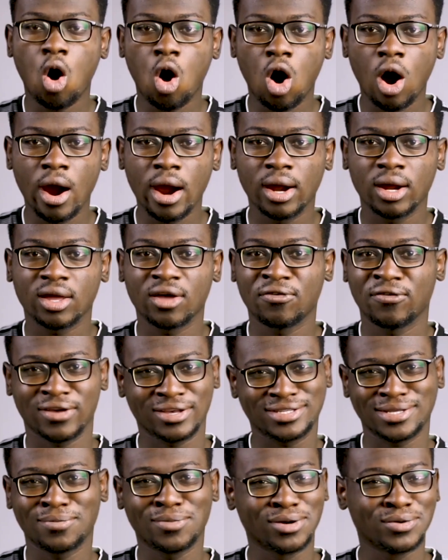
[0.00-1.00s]
Or if you're
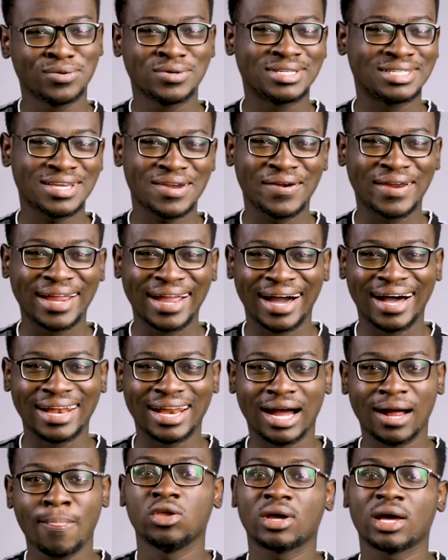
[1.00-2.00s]
someone who's here in
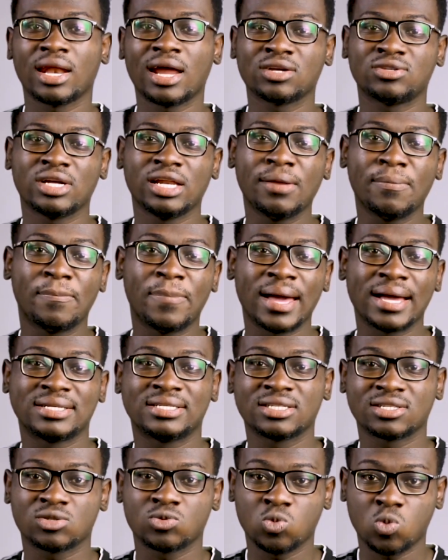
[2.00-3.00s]
Ghana, you can actually
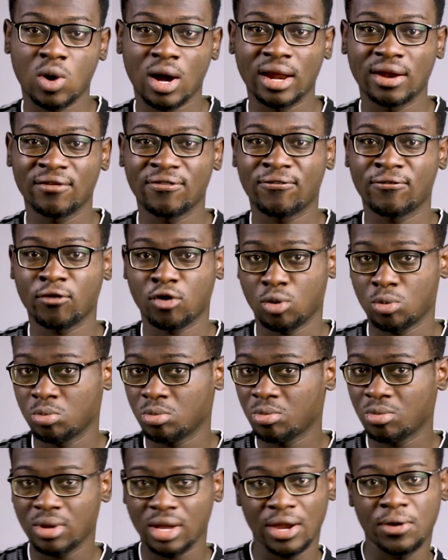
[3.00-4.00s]
purchase one
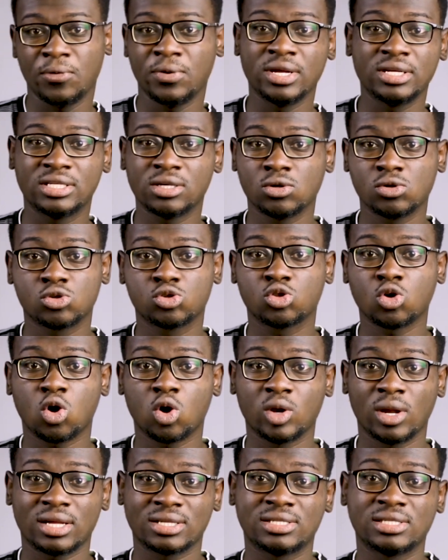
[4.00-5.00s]
from a retail
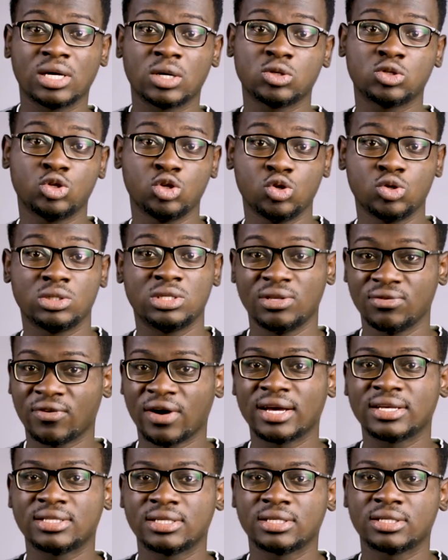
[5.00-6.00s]
store that sells used
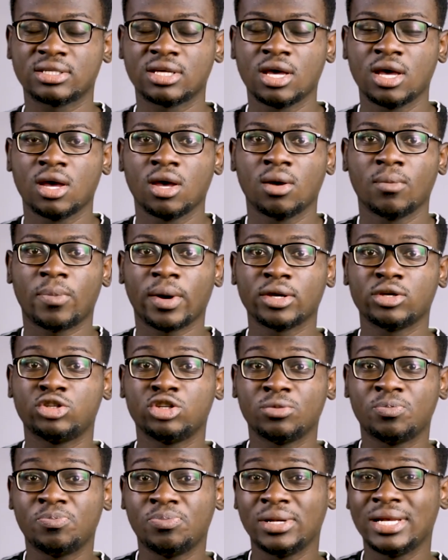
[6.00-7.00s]
devices. But you
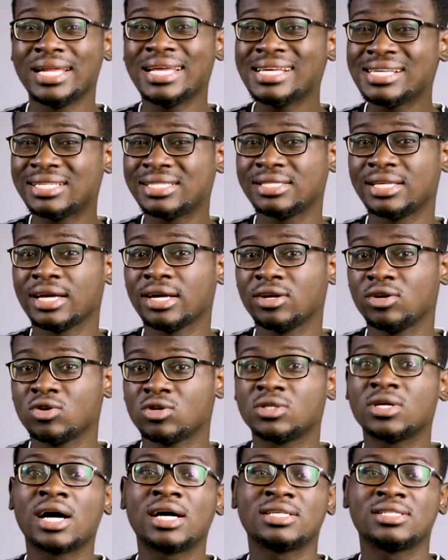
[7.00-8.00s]
should please take
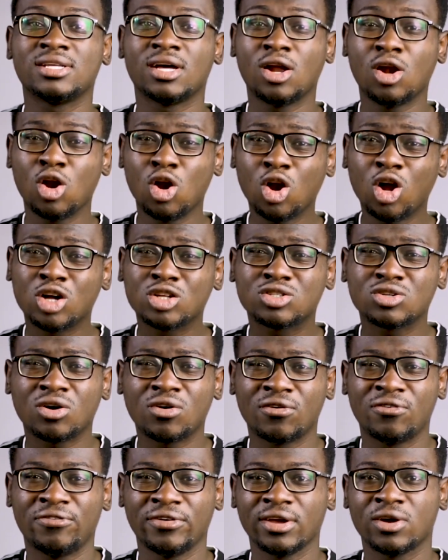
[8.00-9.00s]
note, as there are a lot
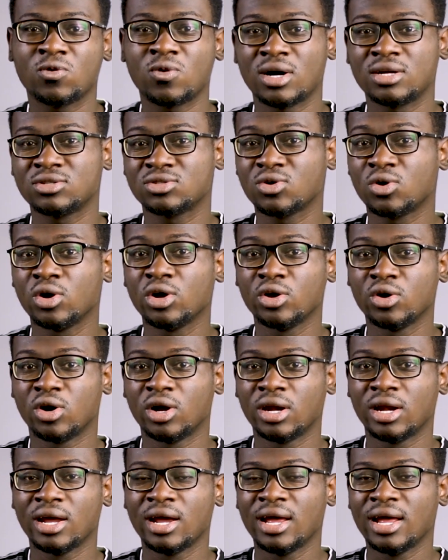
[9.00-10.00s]
of fake ones going
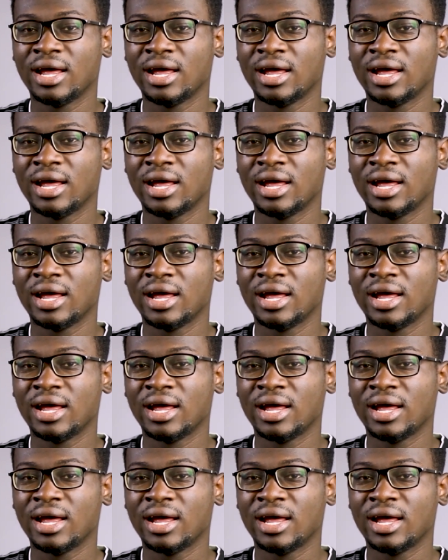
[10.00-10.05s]
on